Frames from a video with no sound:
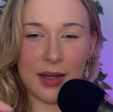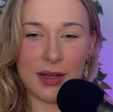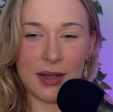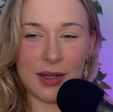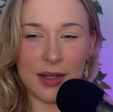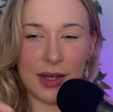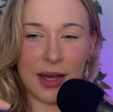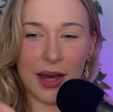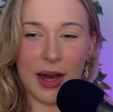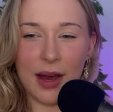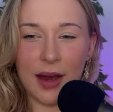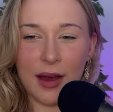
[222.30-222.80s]

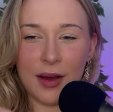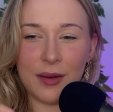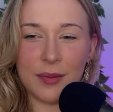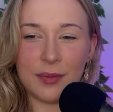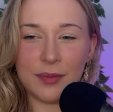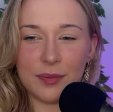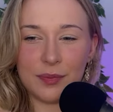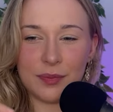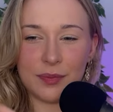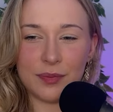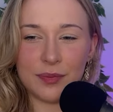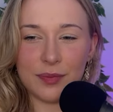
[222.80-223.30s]
Yeah.
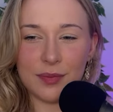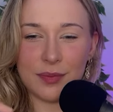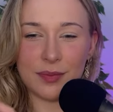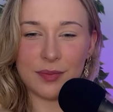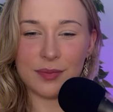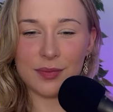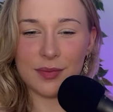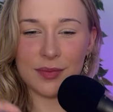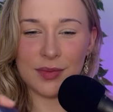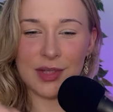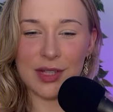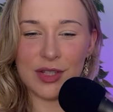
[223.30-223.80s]

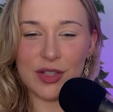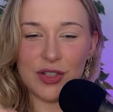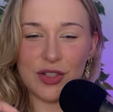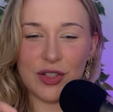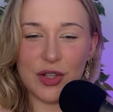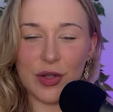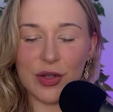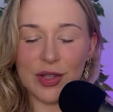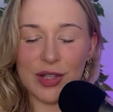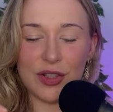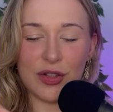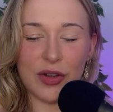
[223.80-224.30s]
They're
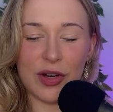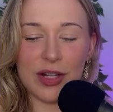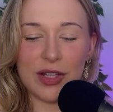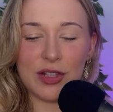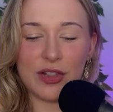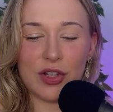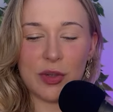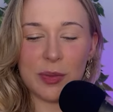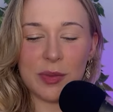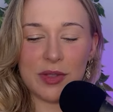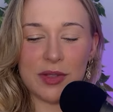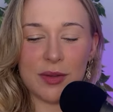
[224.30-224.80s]
trying to
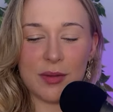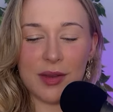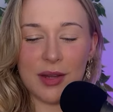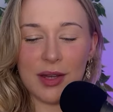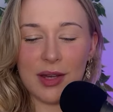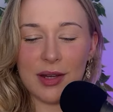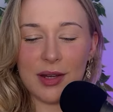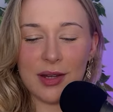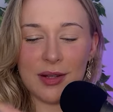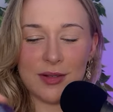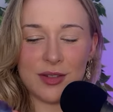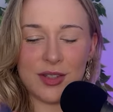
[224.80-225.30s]
show me
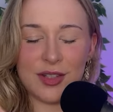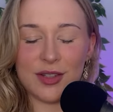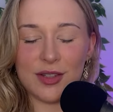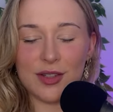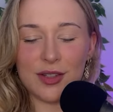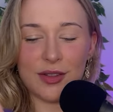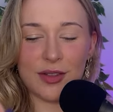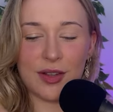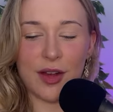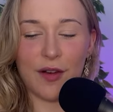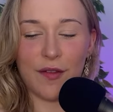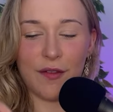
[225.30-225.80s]
something and I
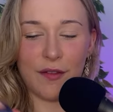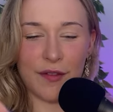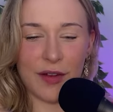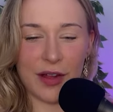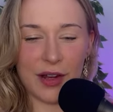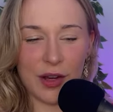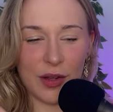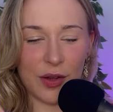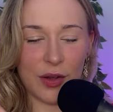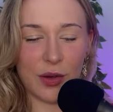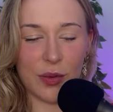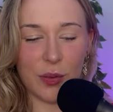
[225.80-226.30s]
just can't
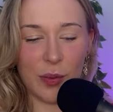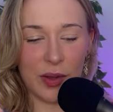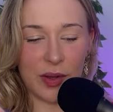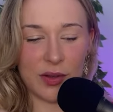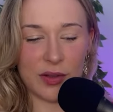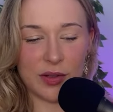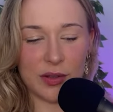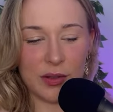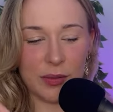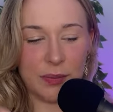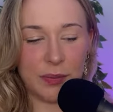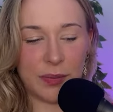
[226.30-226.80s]
find a good way
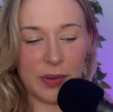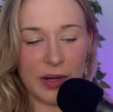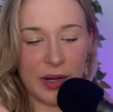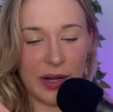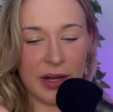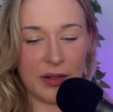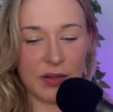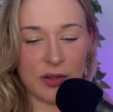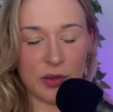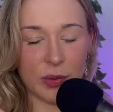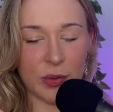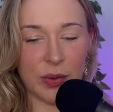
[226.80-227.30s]
to put it
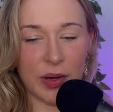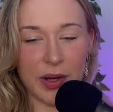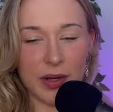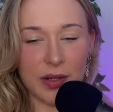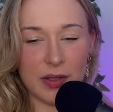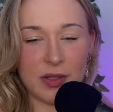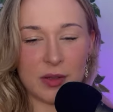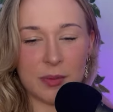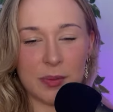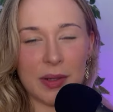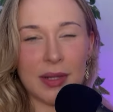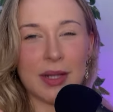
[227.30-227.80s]
into
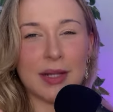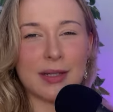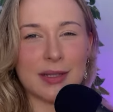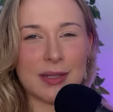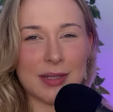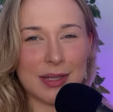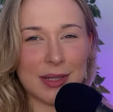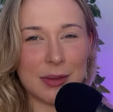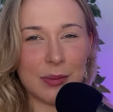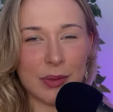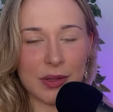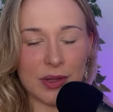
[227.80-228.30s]
words. But let's
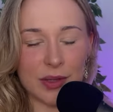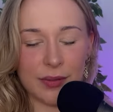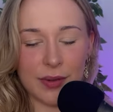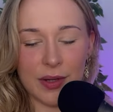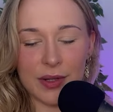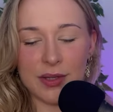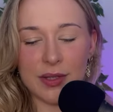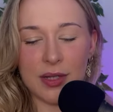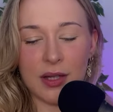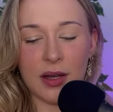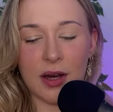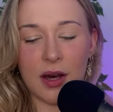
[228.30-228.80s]
see what the
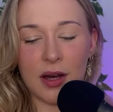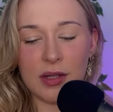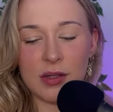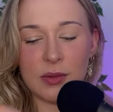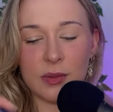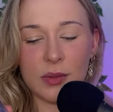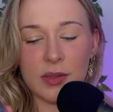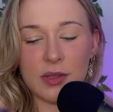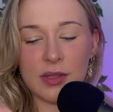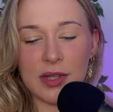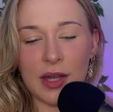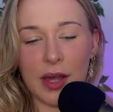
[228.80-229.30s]
rest of the cards
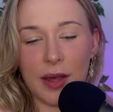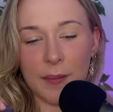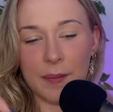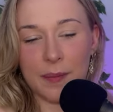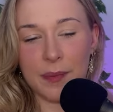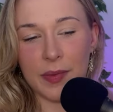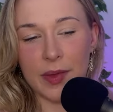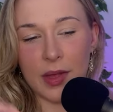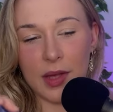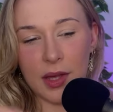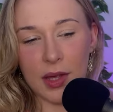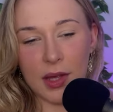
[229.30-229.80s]
will say.
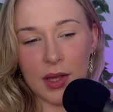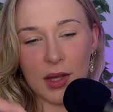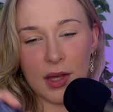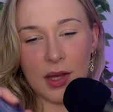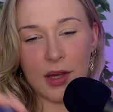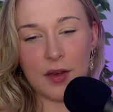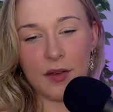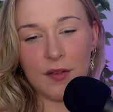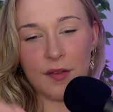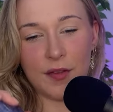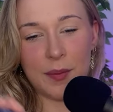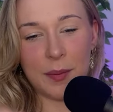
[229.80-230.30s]

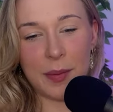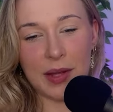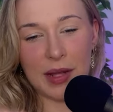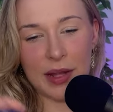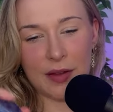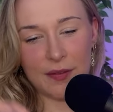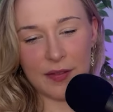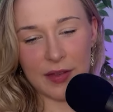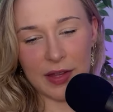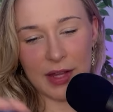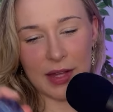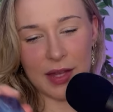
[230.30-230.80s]
For my
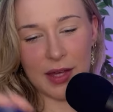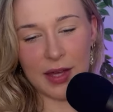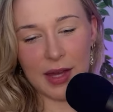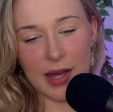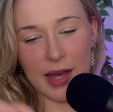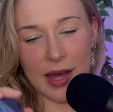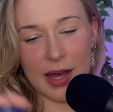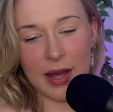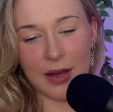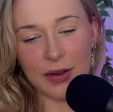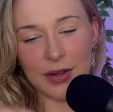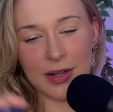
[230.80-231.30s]
lovely
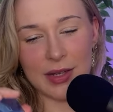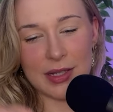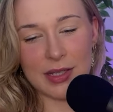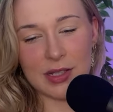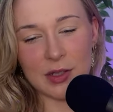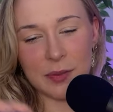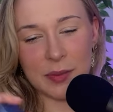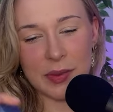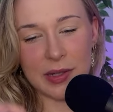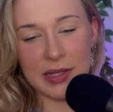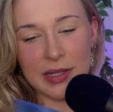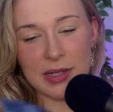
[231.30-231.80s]

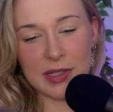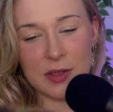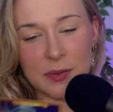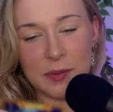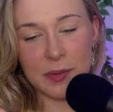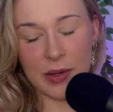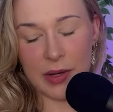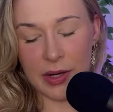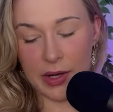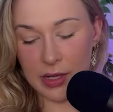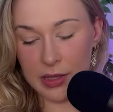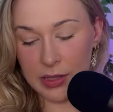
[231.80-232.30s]
Aries, please,
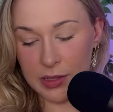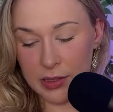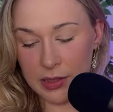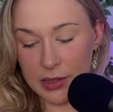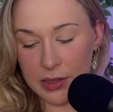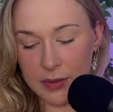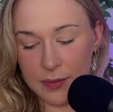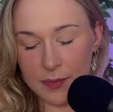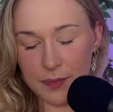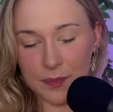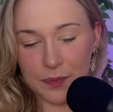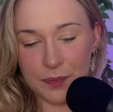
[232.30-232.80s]

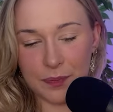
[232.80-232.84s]
Spirit.